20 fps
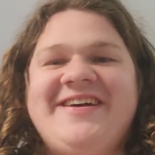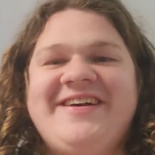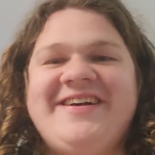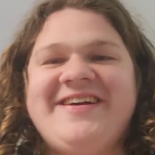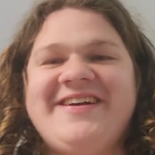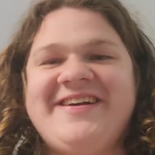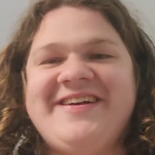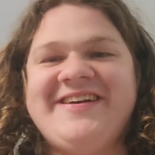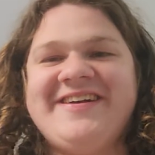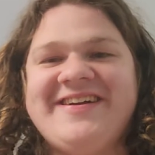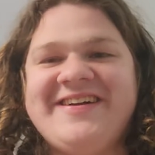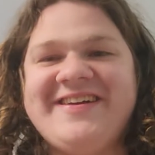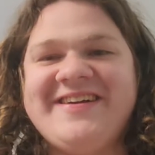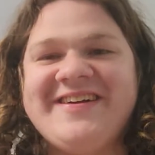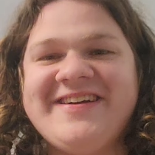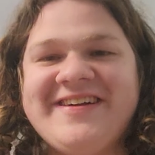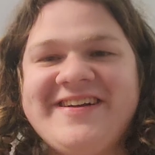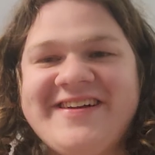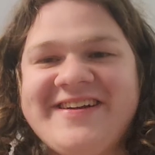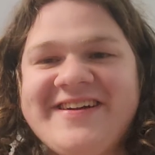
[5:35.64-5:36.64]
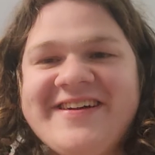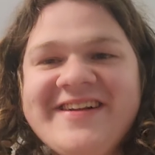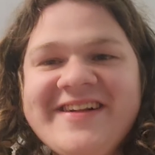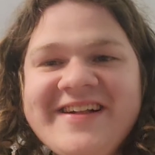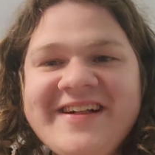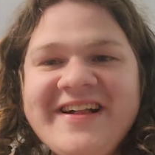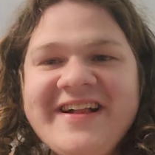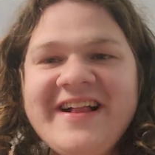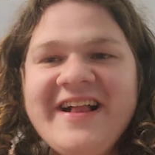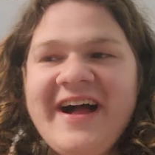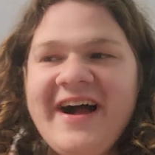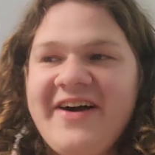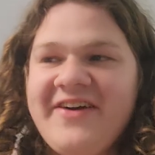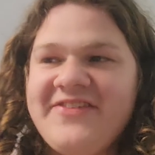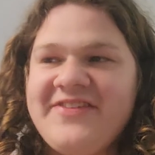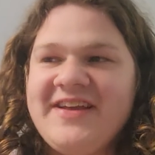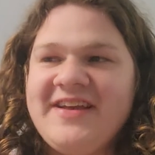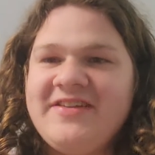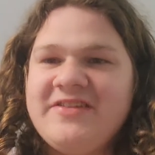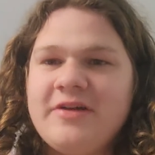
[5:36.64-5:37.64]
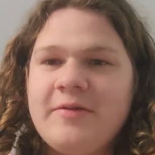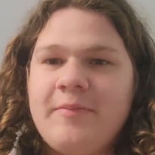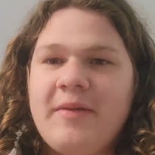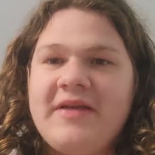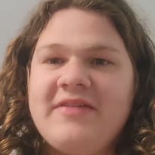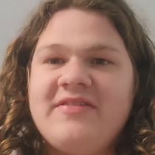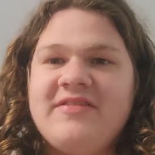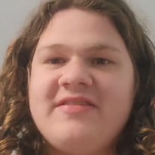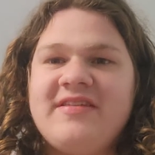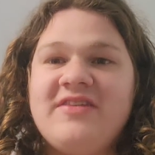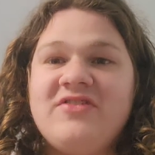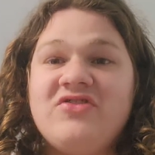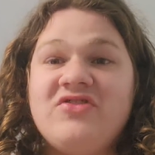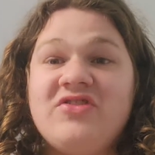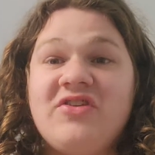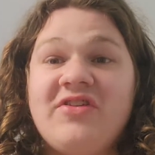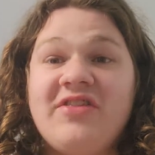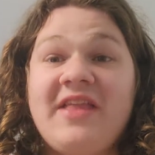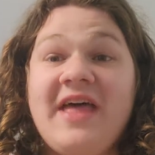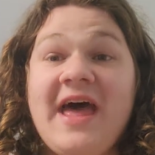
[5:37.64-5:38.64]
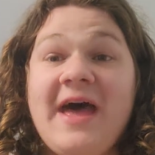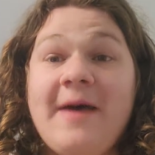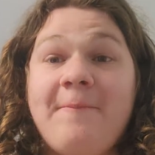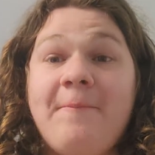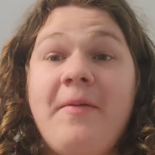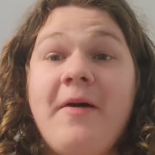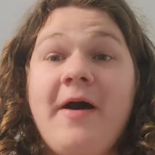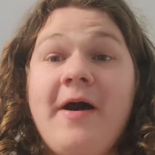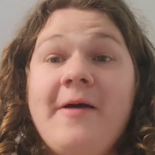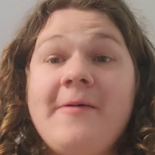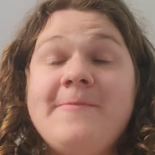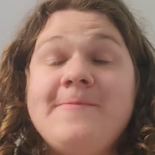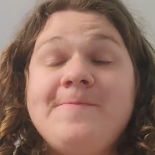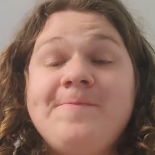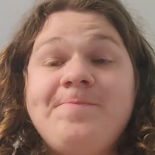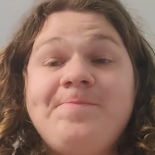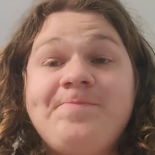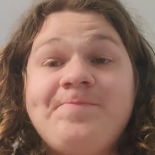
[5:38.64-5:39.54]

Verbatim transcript: I don't think he's going to base a decision on that, but